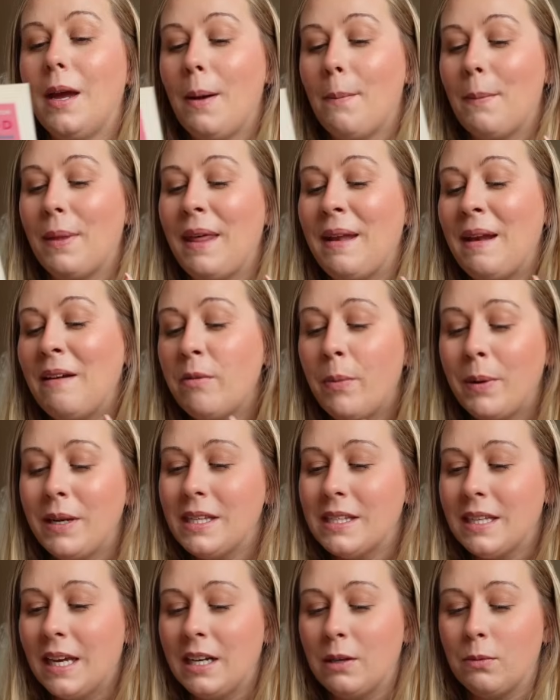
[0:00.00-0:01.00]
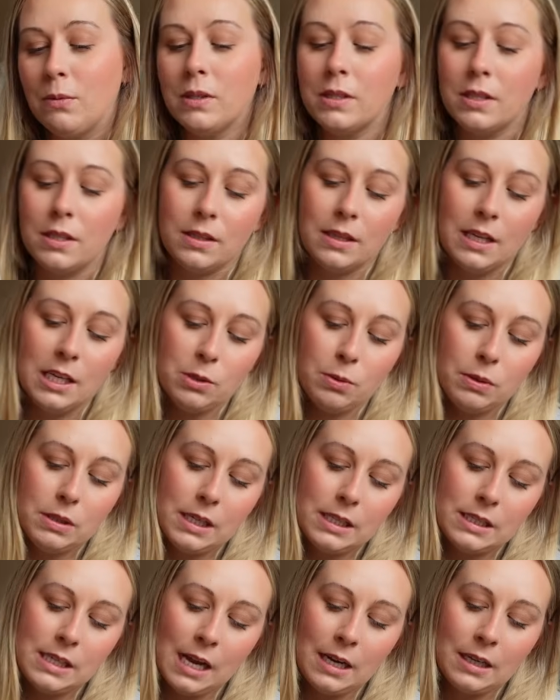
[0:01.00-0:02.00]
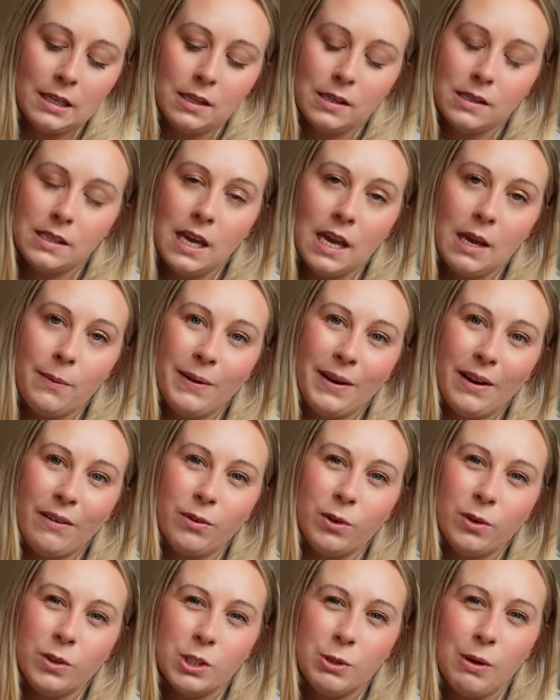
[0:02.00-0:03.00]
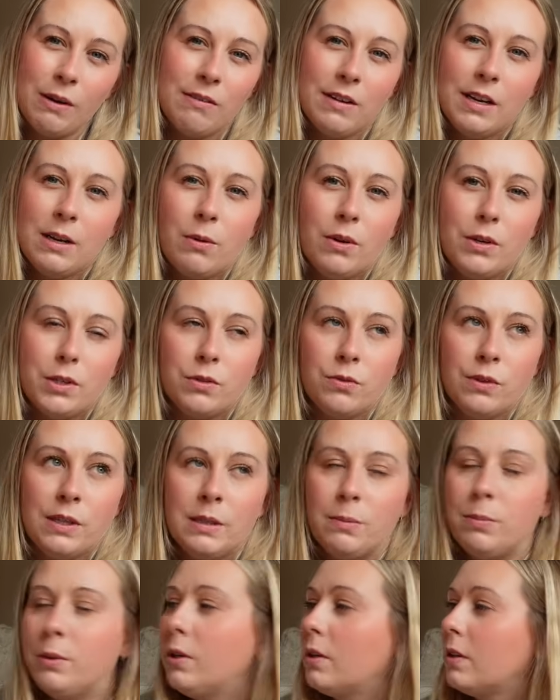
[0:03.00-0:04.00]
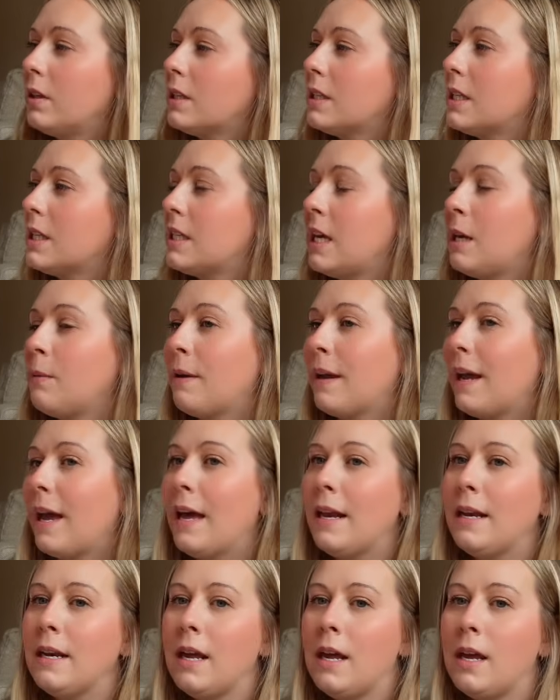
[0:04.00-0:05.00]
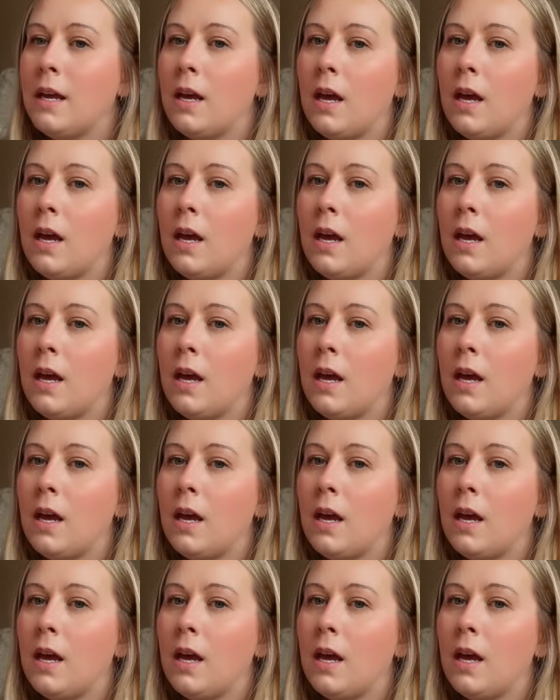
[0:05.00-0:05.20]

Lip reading: But then everybody said this was exactly the same, and I thought, do I really want to read a book that's the same again?